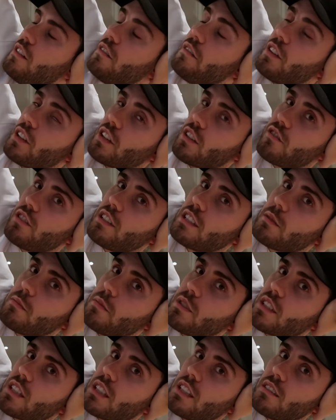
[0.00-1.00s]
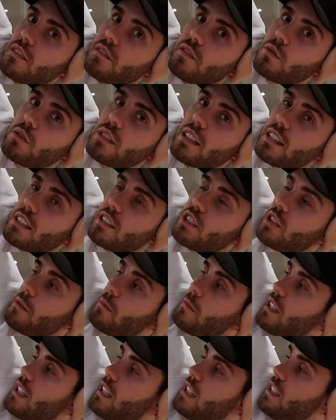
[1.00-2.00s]
Father Christmas is going to fall down the
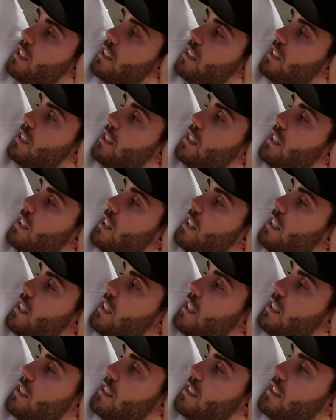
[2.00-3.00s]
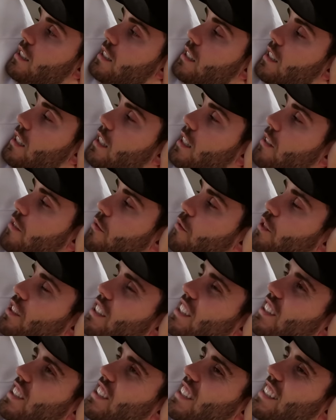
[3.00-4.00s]
chimney and... What
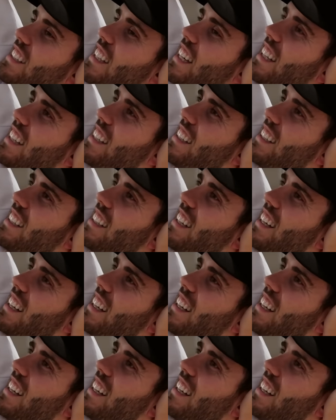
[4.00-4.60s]
did she say?